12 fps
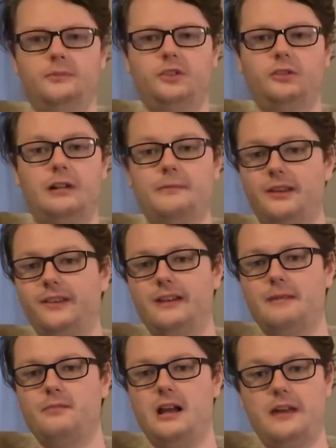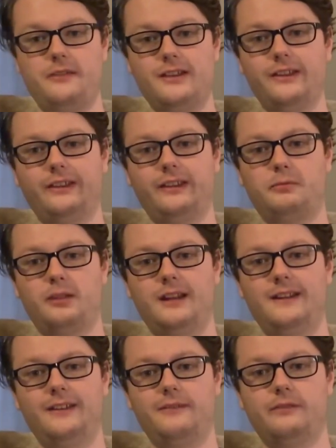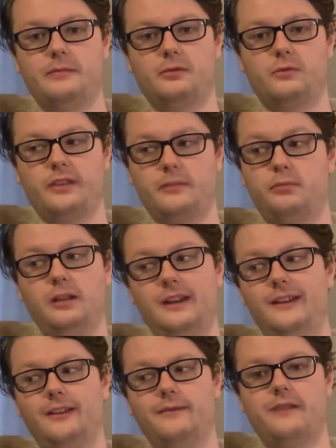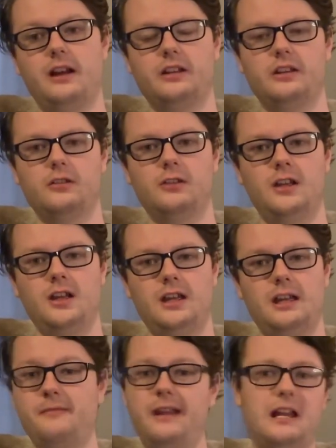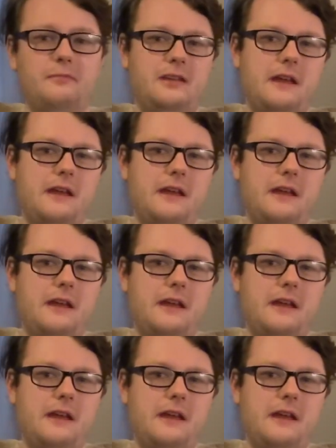To wrap things up, I think this is a pretty decent flipper with a pretty decent value. It may not be